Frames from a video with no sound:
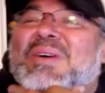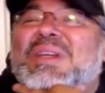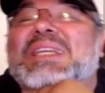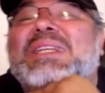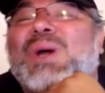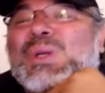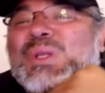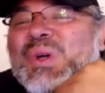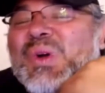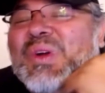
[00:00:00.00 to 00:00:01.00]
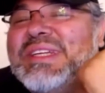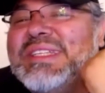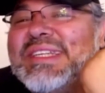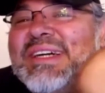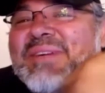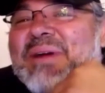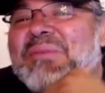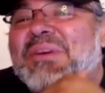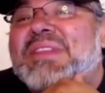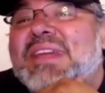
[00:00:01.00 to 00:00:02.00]
we did ghost stories on my
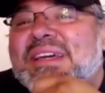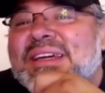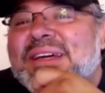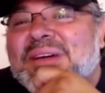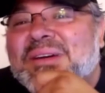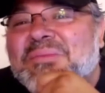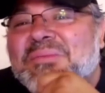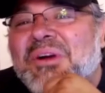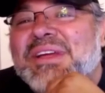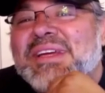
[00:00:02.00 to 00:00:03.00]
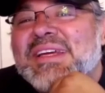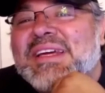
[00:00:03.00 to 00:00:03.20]
birthday party.